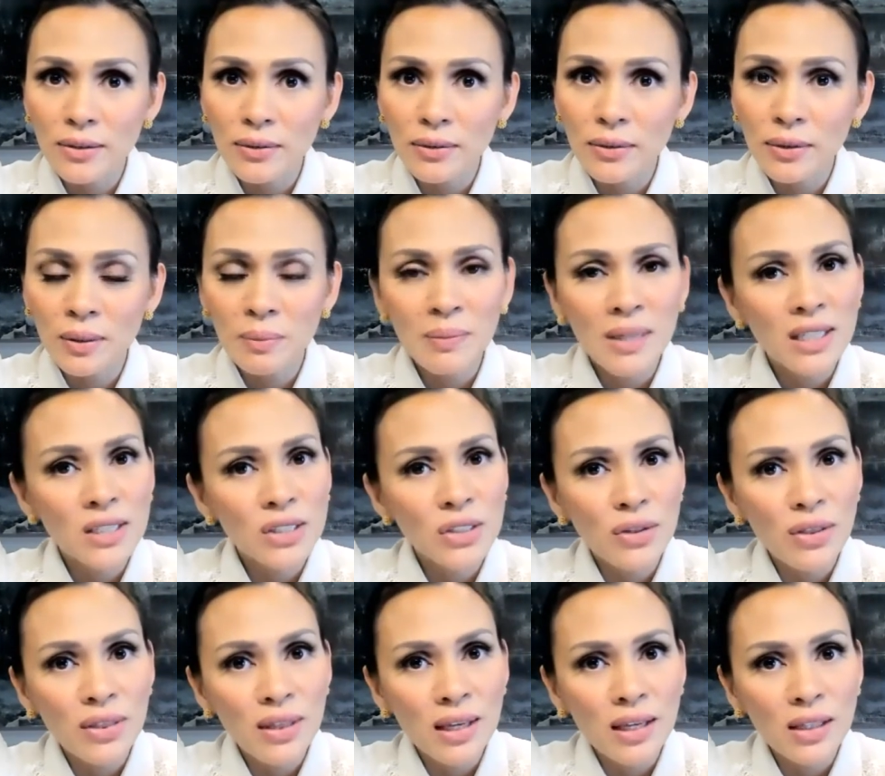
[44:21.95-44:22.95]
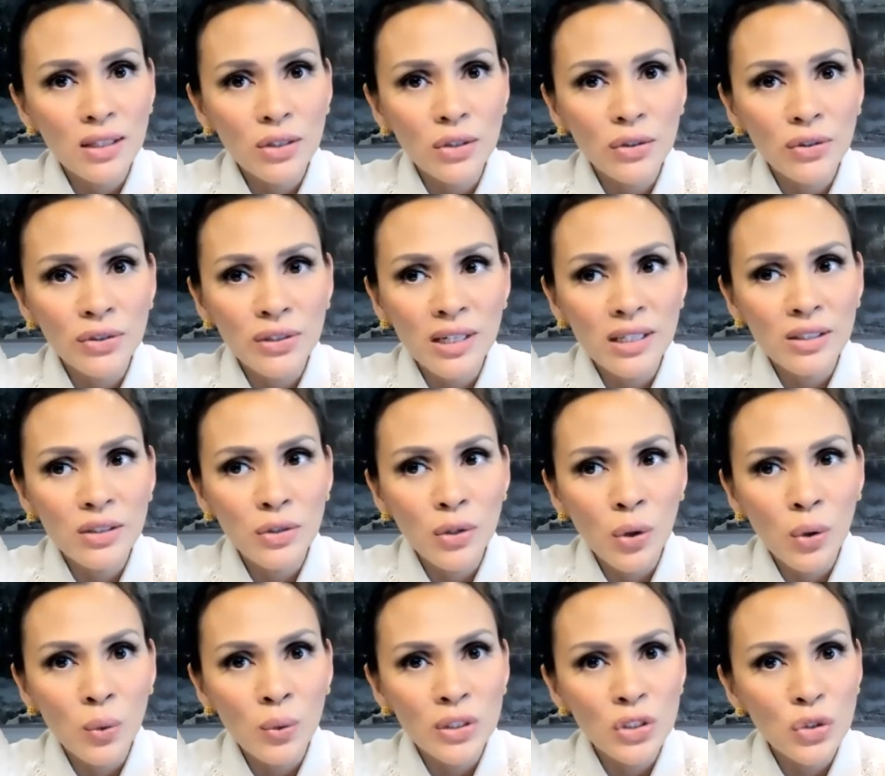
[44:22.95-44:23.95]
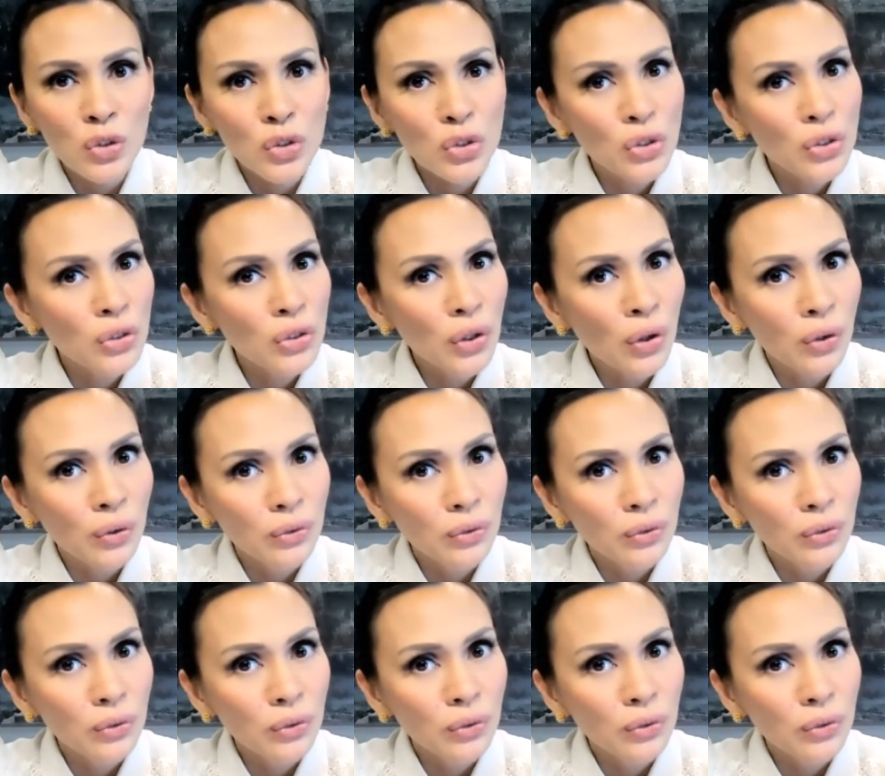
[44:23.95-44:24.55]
What makes you think you already know what you should know?